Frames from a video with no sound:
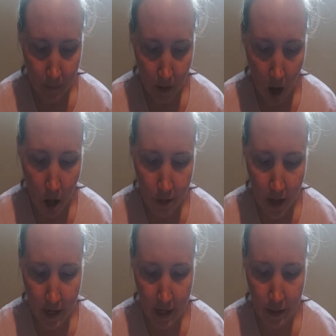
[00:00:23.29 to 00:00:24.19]
All
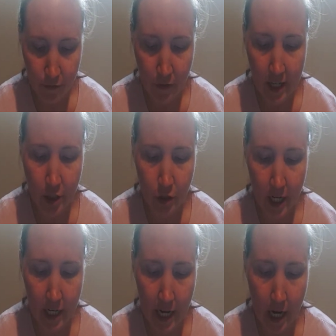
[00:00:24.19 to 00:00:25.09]
that night, the freight
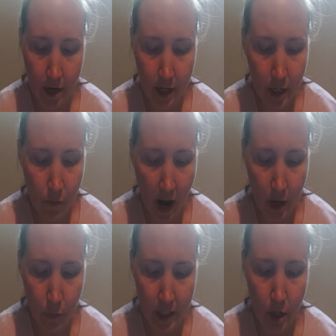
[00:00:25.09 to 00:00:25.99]
train carrying
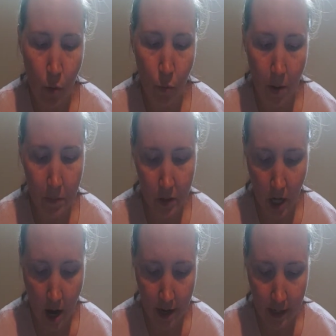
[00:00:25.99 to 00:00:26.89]
Ragweed rumbled
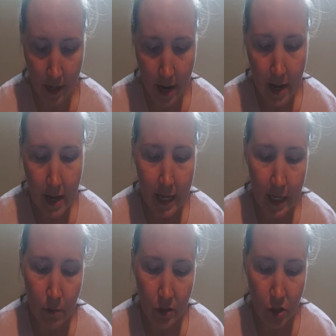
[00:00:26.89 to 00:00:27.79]
on.
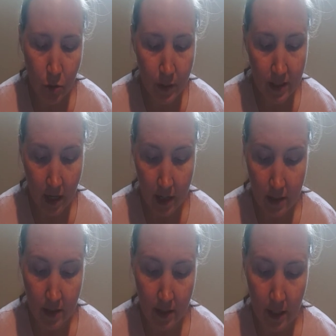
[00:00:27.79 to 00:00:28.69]
He was too excited
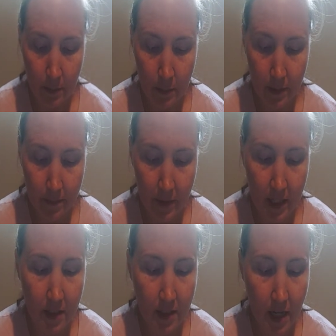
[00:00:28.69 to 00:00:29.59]
to sleep.
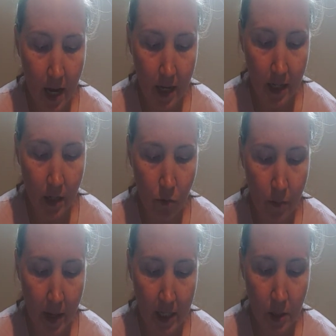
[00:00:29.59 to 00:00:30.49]
Instead, he
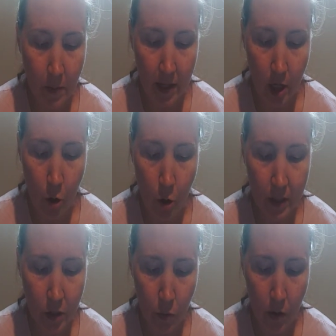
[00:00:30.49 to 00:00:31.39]
remained by the
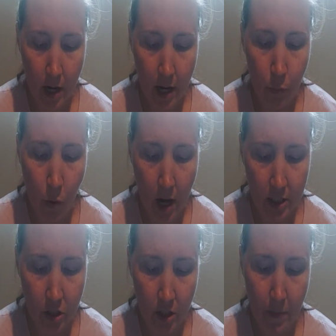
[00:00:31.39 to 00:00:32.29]
open door and
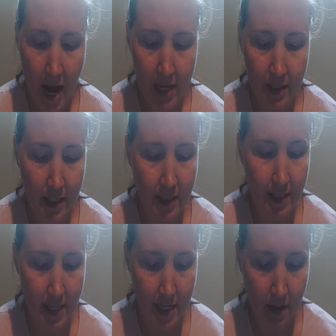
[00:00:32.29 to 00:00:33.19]
watched the passing
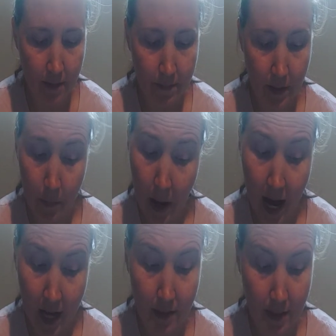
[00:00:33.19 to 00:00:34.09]
scene. And
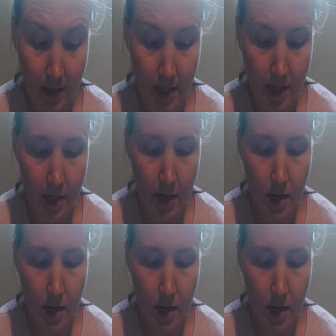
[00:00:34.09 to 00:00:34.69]
pass it did.